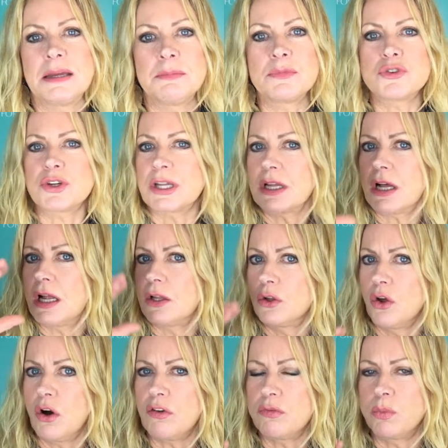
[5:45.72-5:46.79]
Drink a
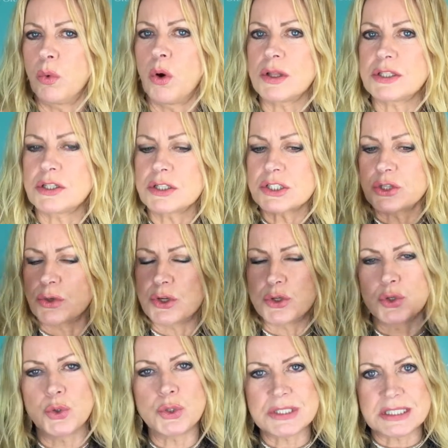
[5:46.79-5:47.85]
lot of water to
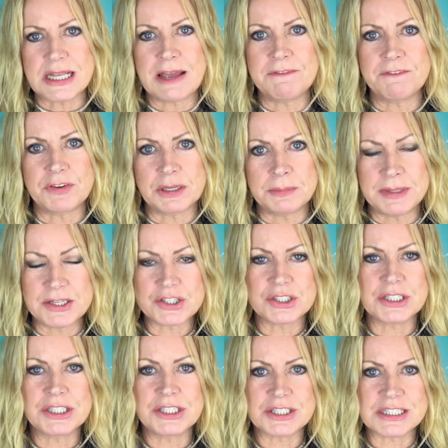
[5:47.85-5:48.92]
reduce the inflammation
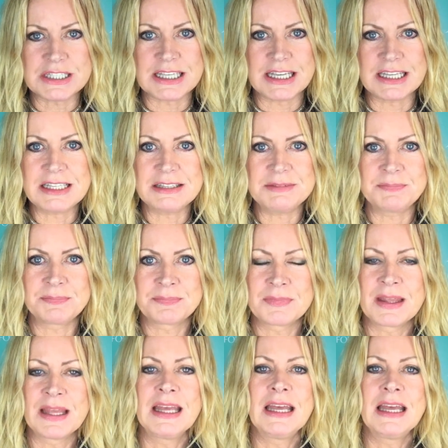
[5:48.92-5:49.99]
in your skin.
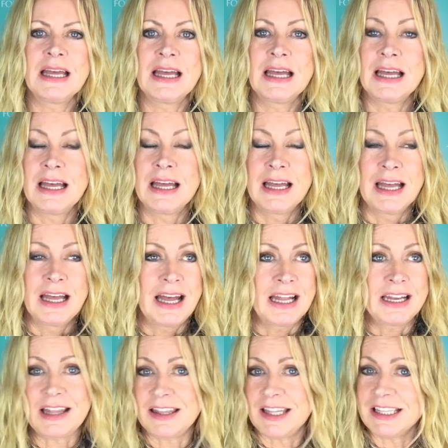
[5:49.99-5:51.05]
And I
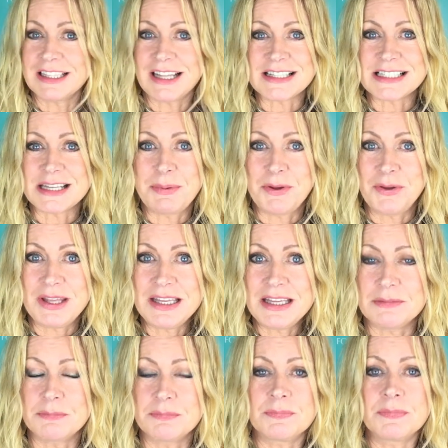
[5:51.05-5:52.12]
think that's about
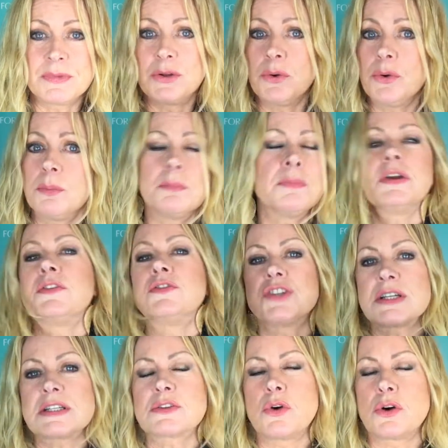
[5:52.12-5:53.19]
it. You know, you
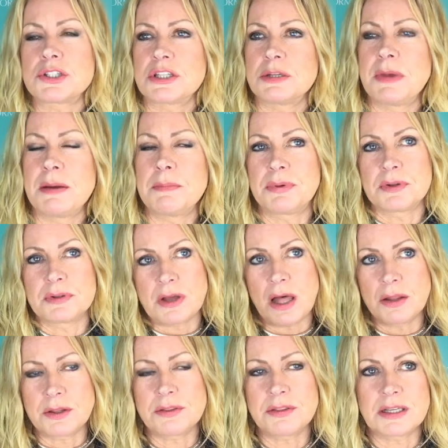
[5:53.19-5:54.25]
just got to remember the
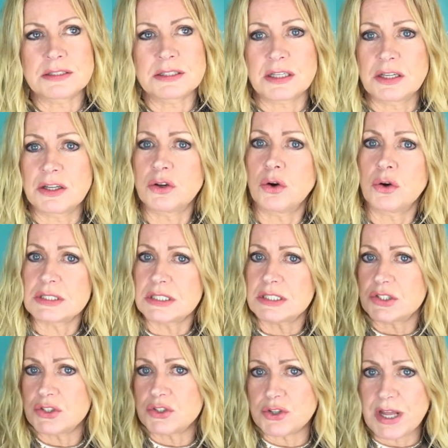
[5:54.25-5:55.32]
other things that can cause it:
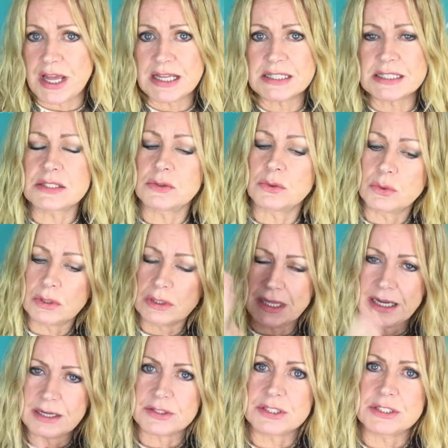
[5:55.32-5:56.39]
stress. So
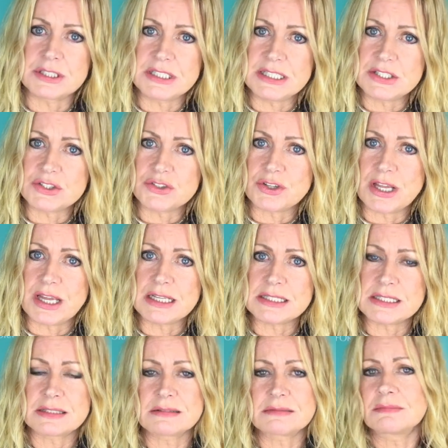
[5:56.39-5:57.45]
learn to
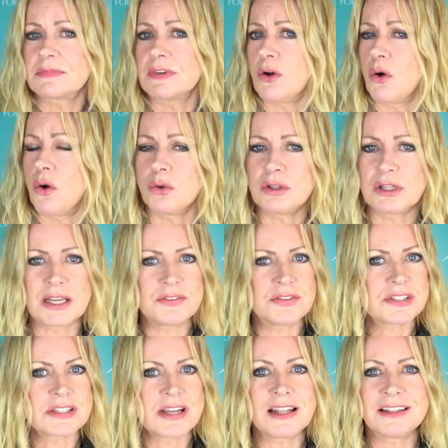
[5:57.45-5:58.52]
de-stress. All
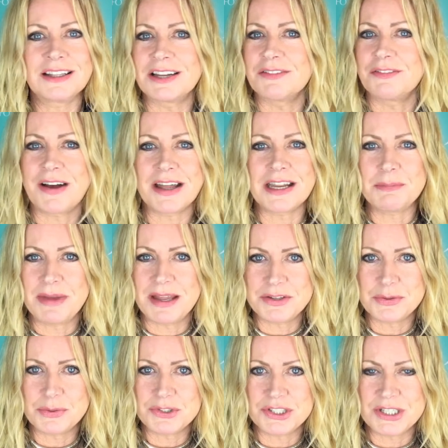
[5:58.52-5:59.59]
lifestyle and
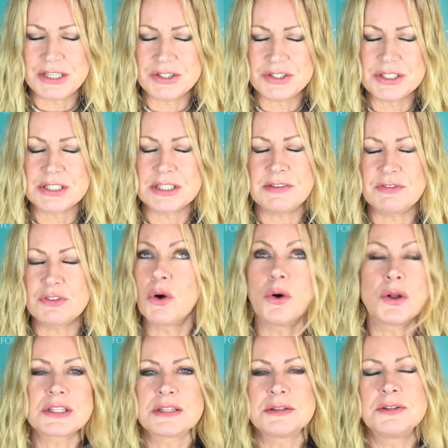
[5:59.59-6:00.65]
environmental changes that you've got
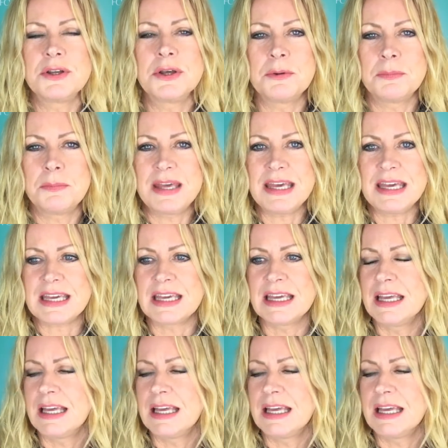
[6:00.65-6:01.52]
to make.